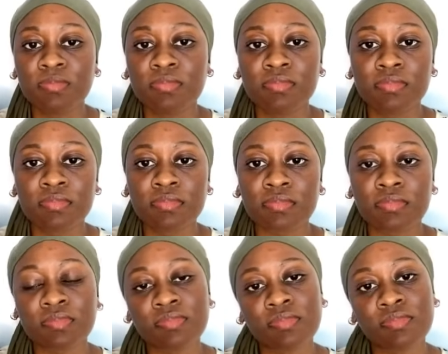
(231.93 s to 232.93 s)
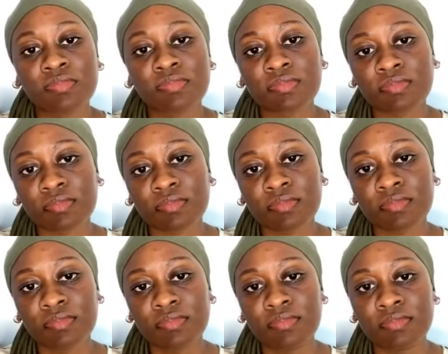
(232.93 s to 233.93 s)

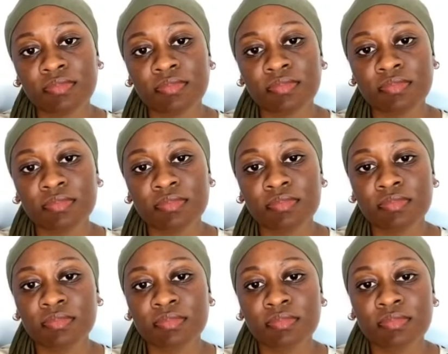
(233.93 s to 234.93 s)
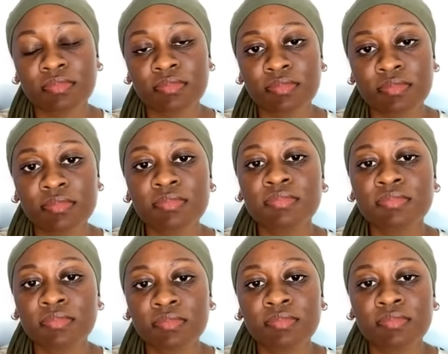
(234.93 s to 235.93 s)

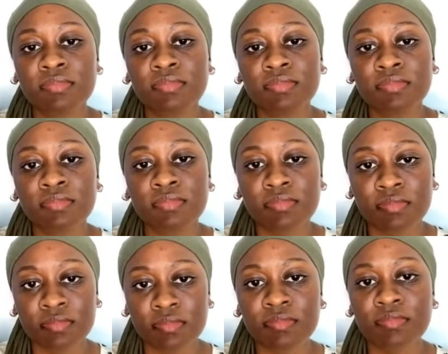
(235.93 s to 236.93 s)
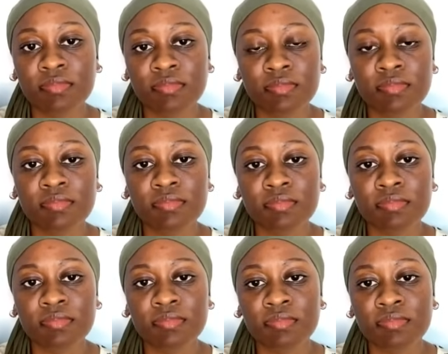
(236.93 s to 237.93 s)

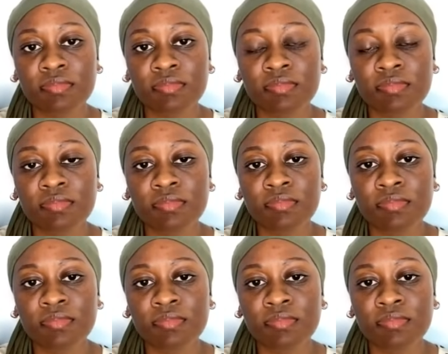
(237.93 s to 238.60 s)
(silent)